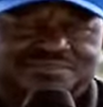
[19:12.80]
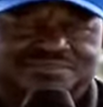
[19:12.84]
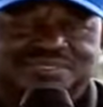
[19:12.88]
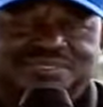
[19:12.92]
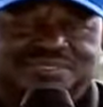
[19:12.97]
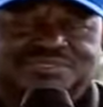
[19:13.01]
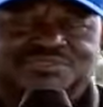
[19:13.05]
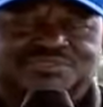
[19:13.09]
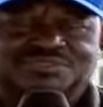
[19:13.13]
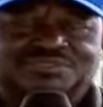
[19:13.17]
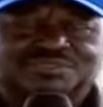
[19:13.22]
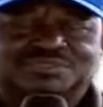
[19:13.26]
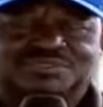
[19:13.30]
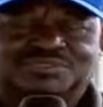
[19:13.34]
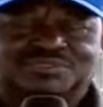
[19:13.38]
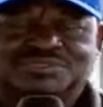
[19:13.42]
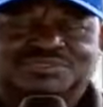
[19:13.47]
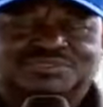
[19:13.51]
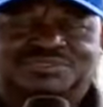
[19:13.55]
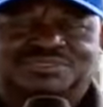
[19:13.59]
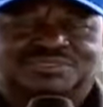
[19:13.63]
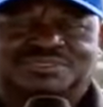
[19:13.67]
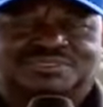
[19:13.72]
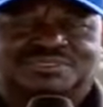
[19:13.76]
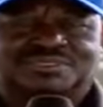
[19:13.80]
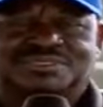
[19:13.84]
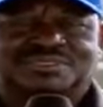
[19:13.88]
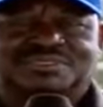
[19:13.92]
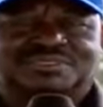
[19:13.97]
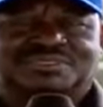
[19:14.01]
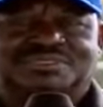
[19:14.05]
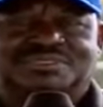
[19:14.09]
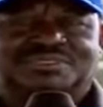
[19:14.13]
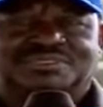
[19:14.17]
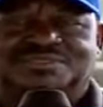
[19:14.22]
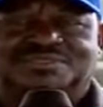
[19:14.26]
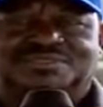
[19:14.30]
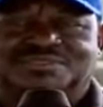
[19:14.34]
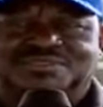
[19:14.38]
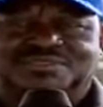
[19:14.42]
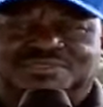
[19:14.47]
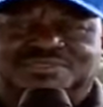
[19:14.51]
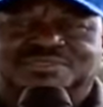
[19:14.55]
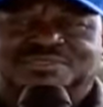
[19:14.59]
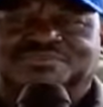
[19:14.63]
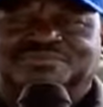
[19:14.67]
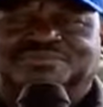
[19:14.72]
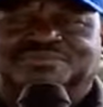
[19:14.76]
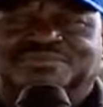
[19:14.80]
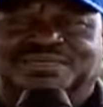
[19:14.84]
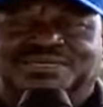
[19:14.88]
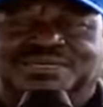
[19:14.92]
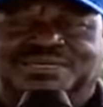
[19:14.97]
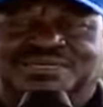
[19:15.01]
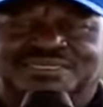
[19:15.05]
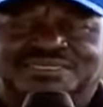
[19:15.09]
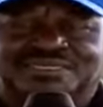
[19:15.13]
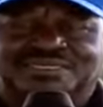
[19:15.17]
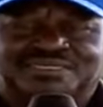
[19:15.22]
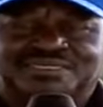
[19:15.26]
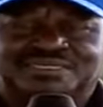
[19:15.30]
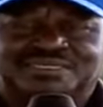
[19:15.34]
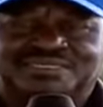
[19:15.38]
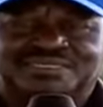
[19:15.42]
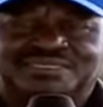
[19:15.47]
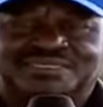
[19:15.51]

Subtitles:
Charles Njonjo, Njoroge Mungai